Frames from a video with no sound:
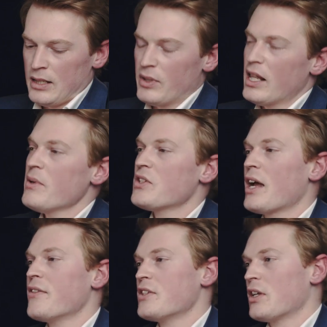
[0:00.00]
But let me
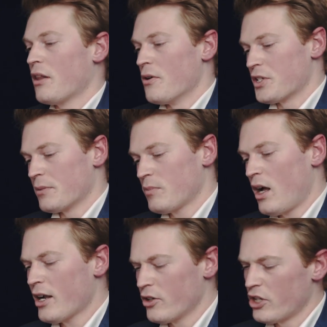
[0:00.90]
say this in closing.
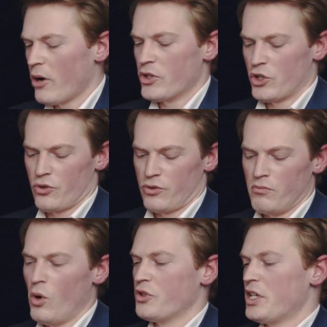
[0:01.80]
I could go into
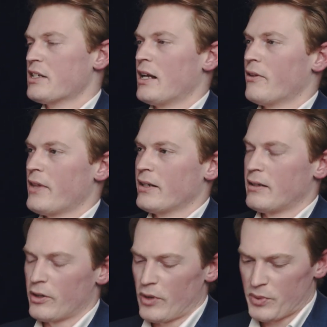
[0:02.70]
more detail on that on
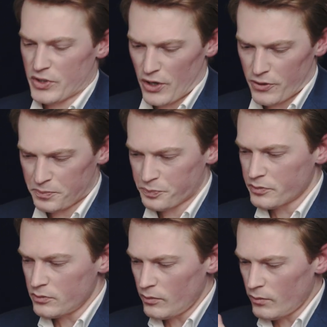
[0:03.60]
another episode
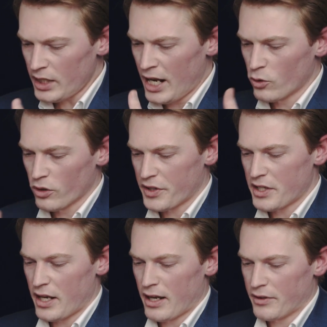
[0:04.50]
and all of
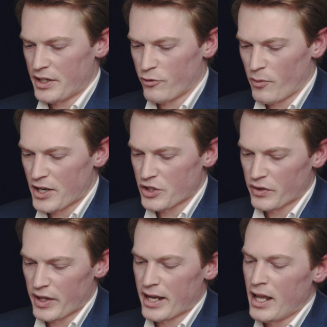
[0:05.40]
the
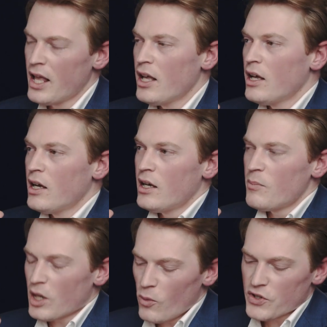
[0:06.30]
information there.
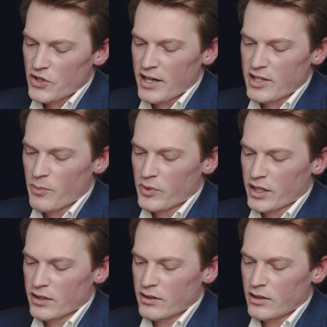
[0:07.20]
But I want to say
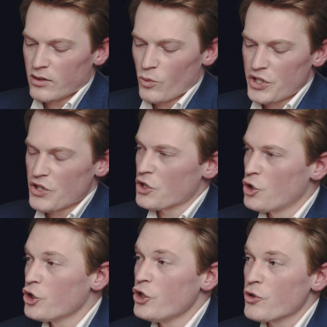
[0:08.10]
something which is a
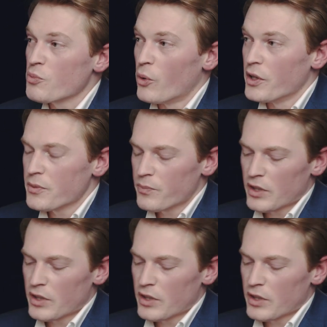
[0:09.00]
good news point.